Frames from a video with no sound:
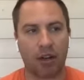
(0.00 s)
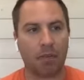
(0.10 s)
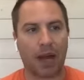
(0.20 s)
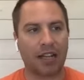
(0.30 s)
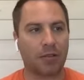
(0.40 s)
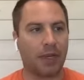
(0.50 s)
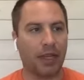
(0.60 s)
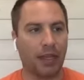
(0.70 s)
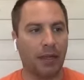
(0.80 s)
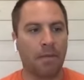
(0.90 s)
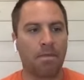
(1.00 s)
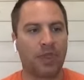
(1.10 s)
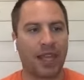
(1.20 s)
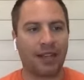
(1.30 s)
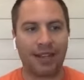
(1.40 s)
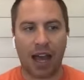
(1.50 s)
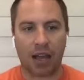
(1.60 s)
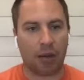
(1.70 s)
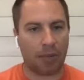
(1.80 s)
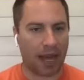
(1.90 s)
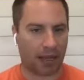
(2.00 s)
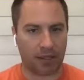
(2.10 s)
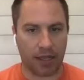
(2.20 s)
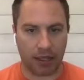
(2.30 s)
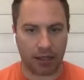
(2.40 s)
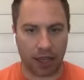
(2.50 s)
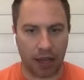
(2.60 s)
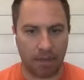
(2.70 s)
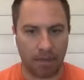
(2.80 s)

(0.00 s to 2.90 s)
are in box B, they did not come back a second time.